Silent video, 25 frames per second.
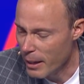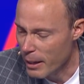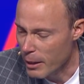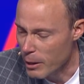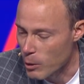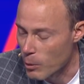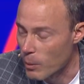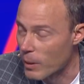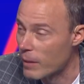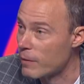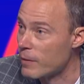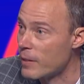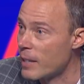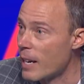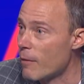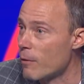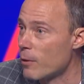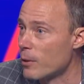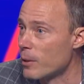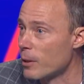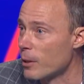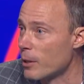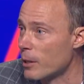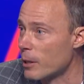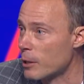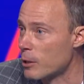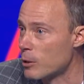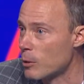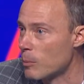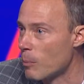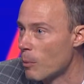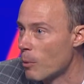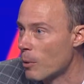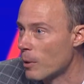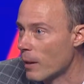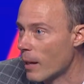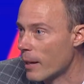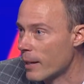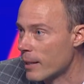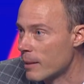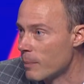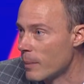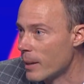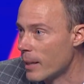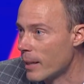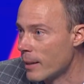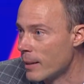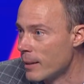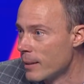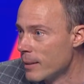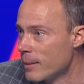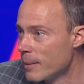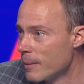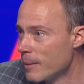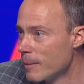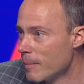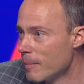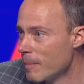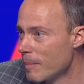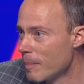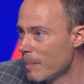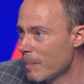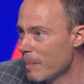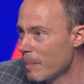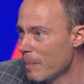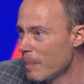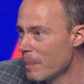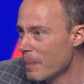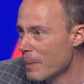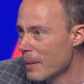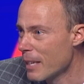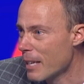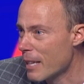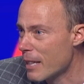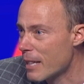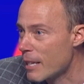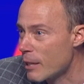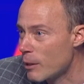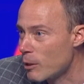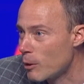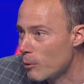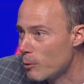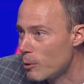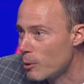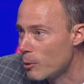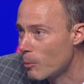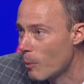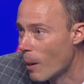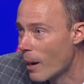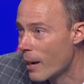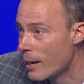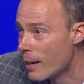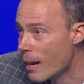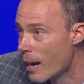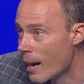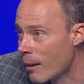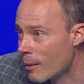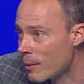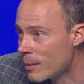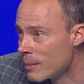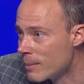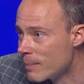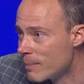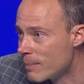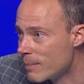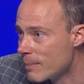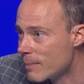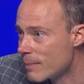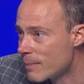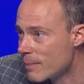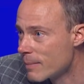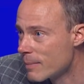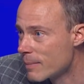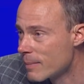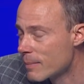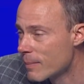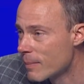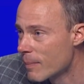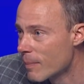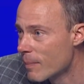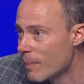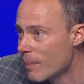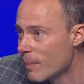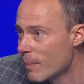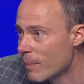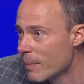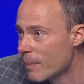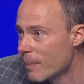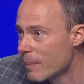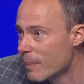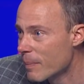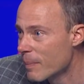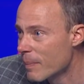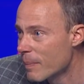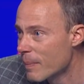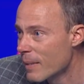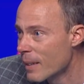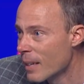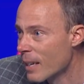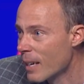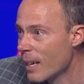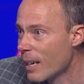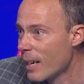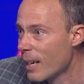You have never looked more like me than you do right now.